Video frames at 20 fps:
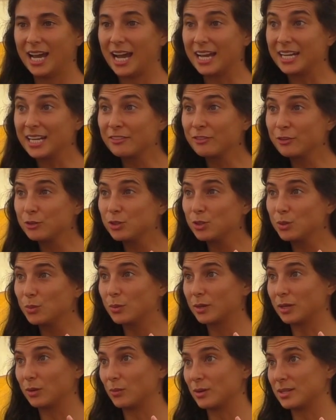I never knew
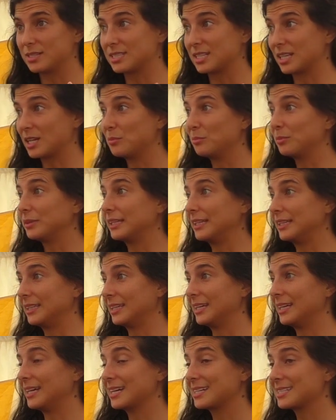what it was to
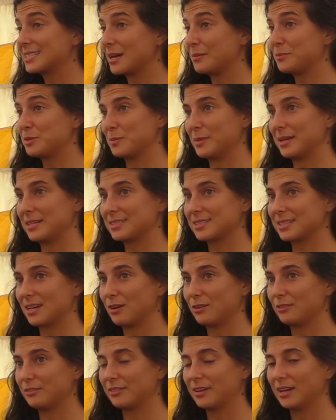completely accept
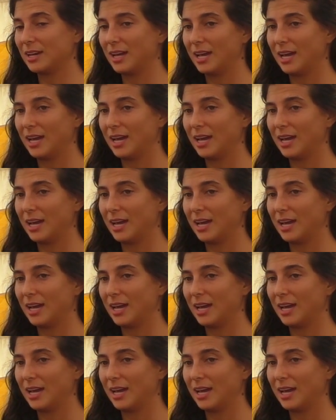myself.